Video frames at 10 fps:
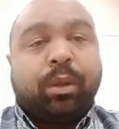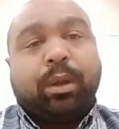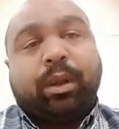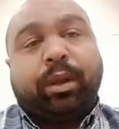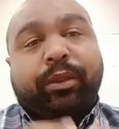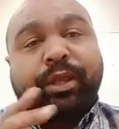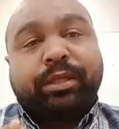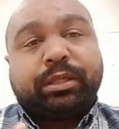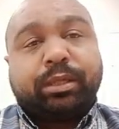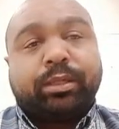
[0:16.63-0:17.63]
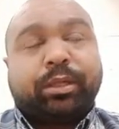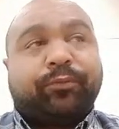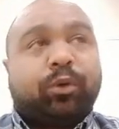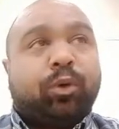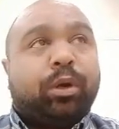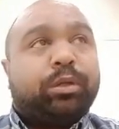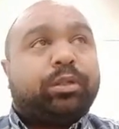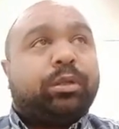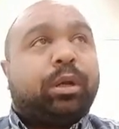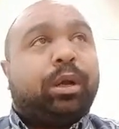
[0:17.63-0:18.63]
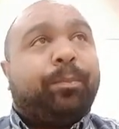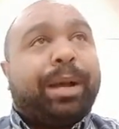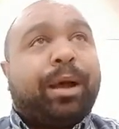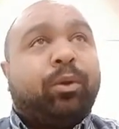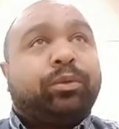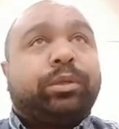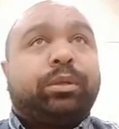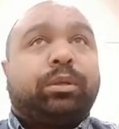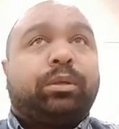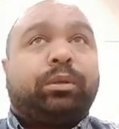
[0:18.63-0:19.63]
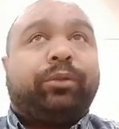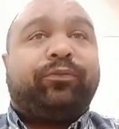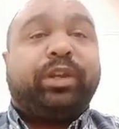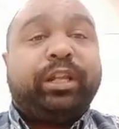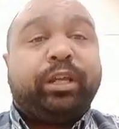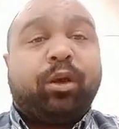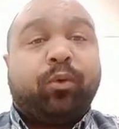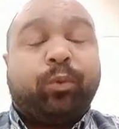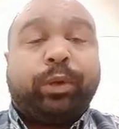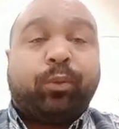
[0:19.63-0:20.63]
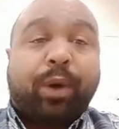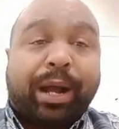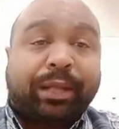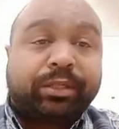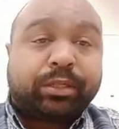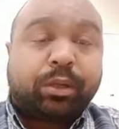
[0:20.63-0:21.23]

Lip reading: This is, of course, about the video we watched